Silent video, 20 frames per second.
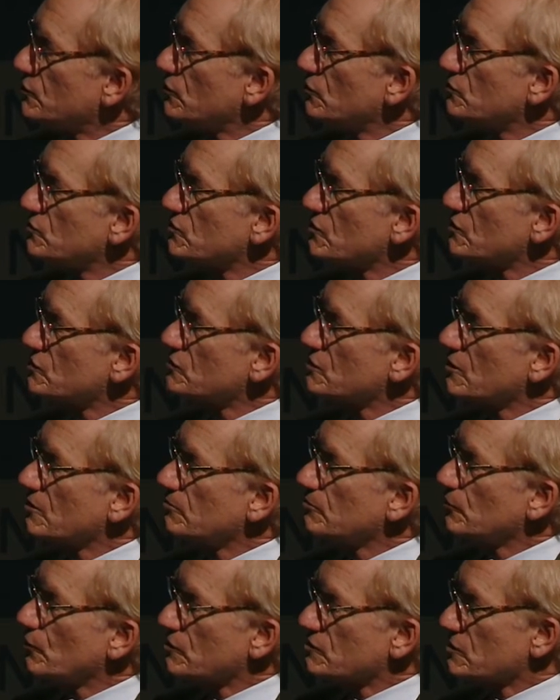2
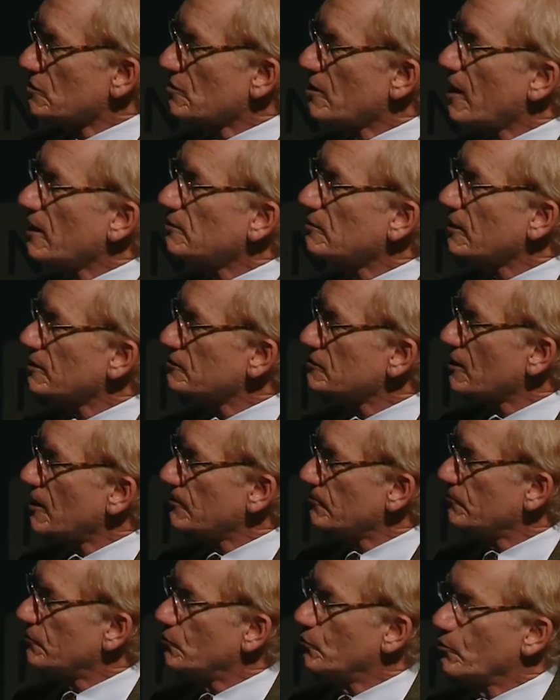system looks a lot like
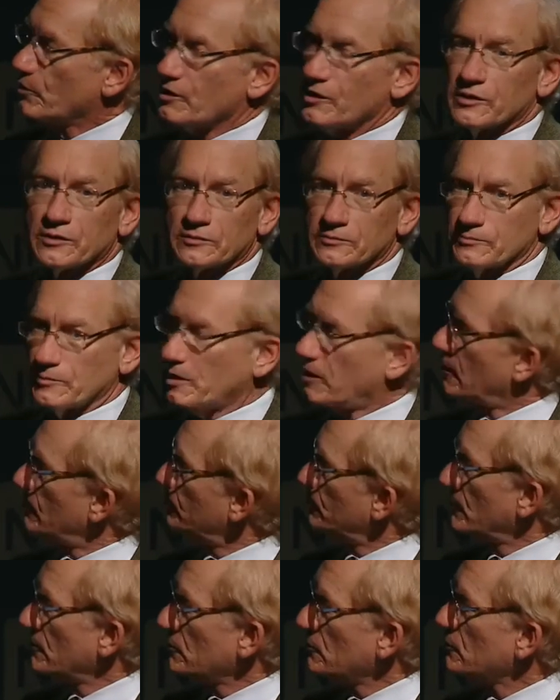type 4 uh,
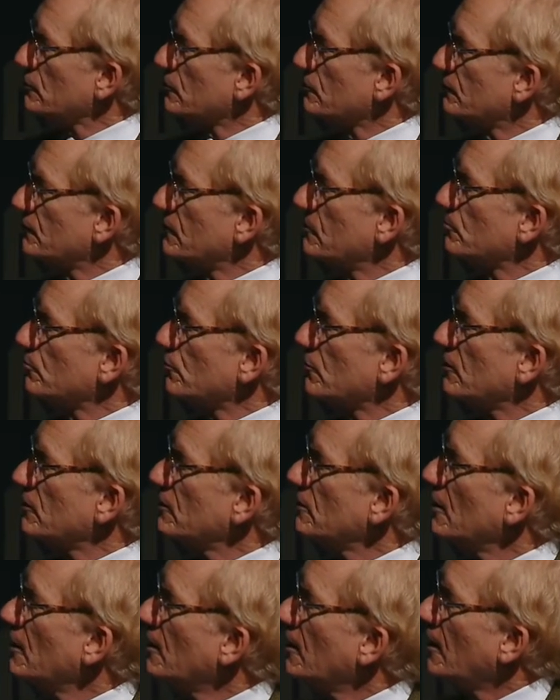pili or
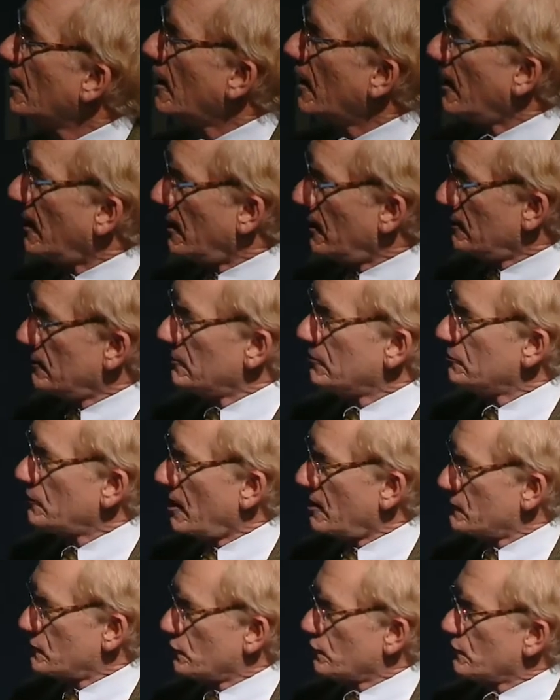fimbri, and
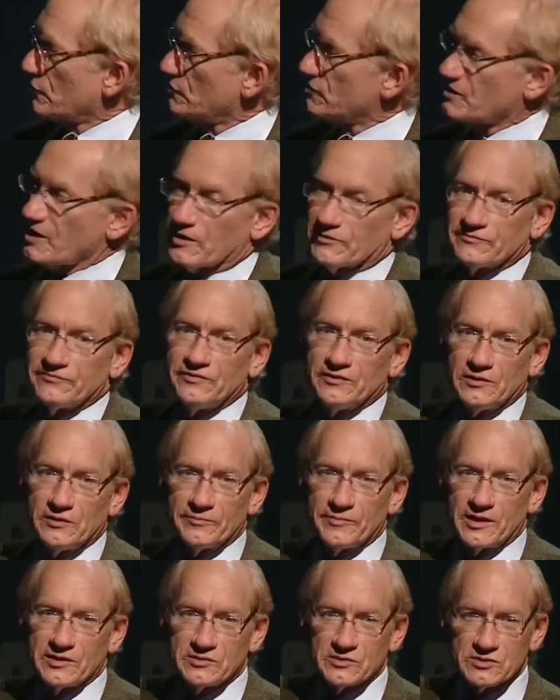as it turns out,
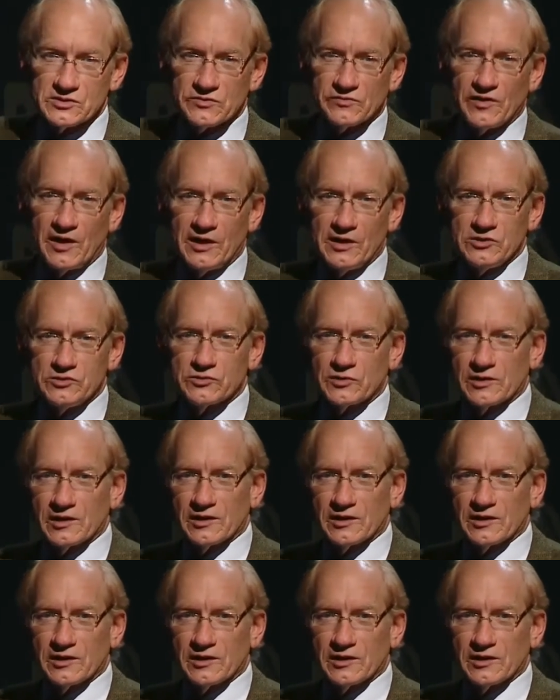filamentous phage.